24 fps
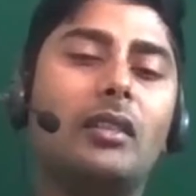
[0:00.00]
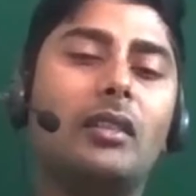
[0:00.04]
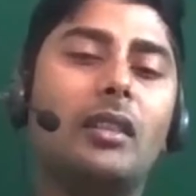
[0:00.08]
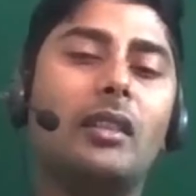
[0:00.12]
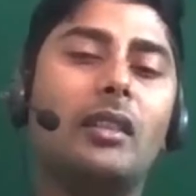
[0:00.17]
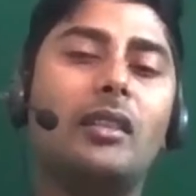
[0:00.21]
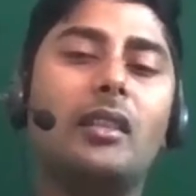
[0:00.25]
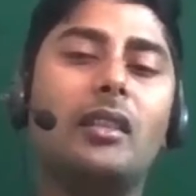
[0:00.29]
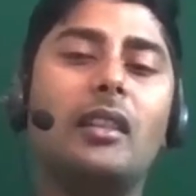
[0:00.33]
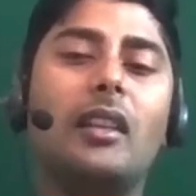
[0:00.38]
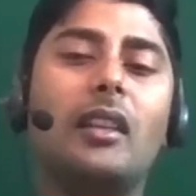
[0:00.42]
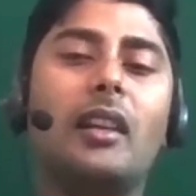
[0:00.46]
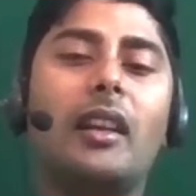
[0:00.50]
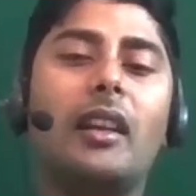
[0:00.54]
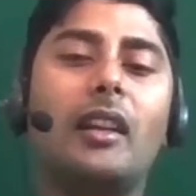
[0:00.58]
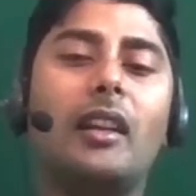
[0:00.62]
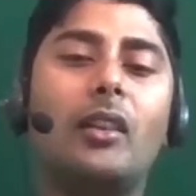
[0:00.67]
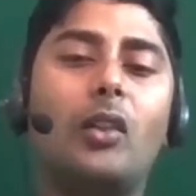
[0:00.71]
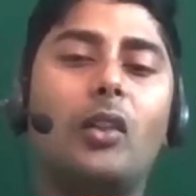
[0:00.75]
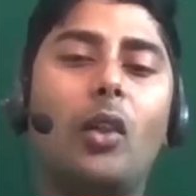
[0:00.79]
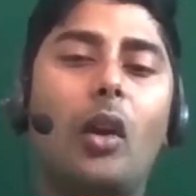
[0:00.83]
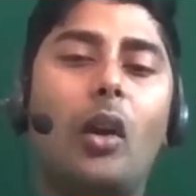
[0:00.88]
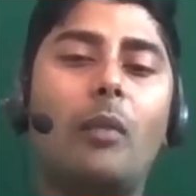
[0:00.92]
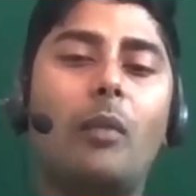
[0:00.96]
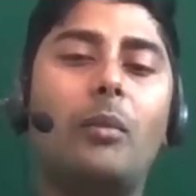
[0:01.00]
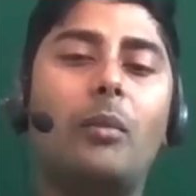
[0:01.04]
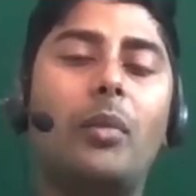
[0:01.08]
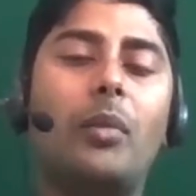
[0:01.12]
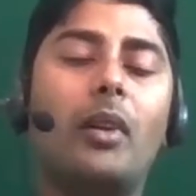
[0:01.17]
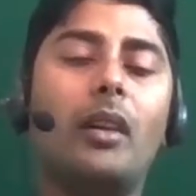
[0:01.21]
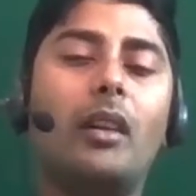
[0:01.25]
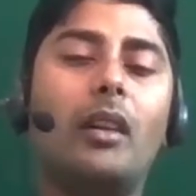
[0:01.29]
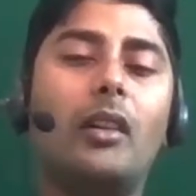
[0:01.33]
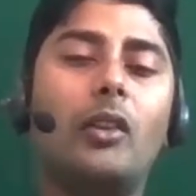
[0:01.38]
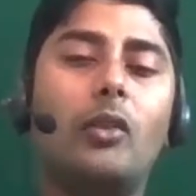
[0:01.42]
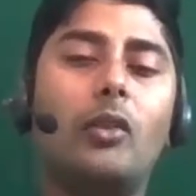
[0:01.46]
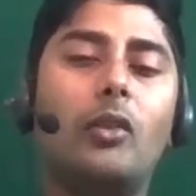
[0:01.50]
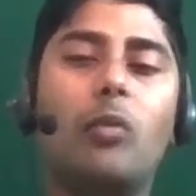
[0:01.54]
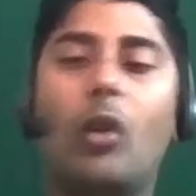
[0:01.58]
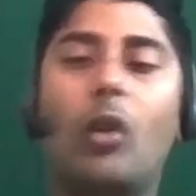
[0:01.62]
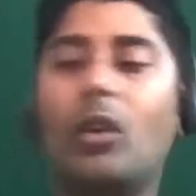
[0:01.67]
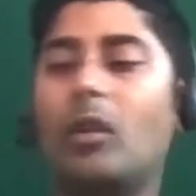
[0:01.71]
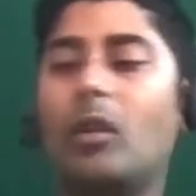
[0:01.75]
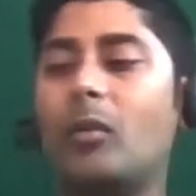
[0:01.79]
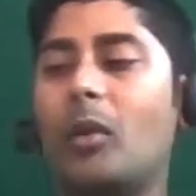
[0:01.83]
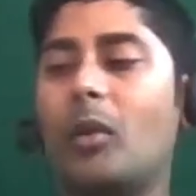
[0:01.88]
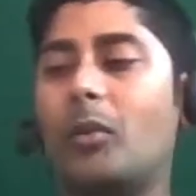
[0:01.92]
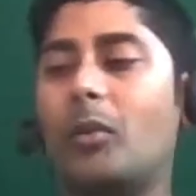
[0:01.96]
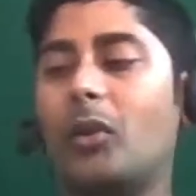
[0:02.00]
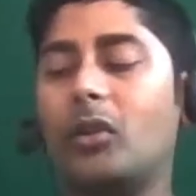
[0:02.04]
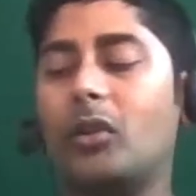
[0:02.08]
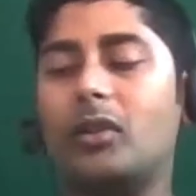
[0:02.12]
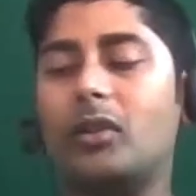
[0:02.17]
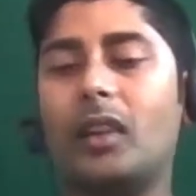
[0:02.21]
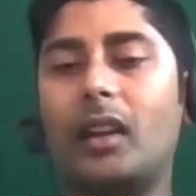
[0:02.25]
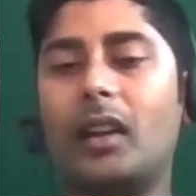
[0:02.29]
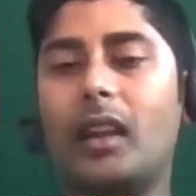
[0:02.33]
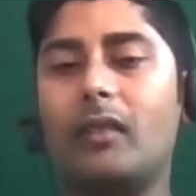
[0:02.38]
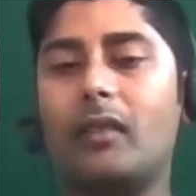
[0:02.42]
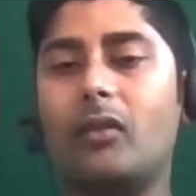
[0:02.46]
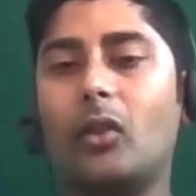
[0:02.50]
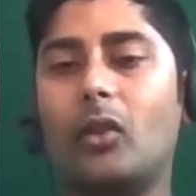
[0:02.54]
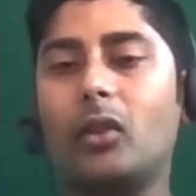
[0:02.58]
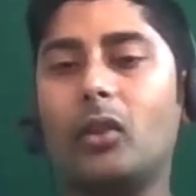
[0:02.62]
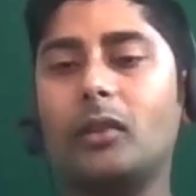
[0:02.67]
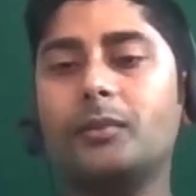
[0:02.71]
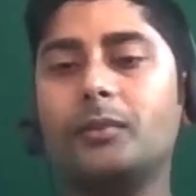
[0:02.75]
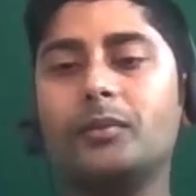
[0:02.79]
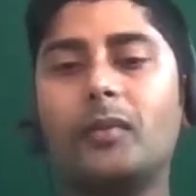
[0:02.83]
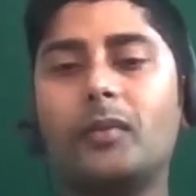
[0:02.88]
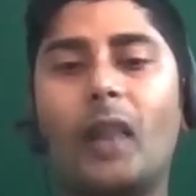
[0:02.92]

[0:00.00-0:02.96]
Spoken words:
engineering top to bottom approach that I follow.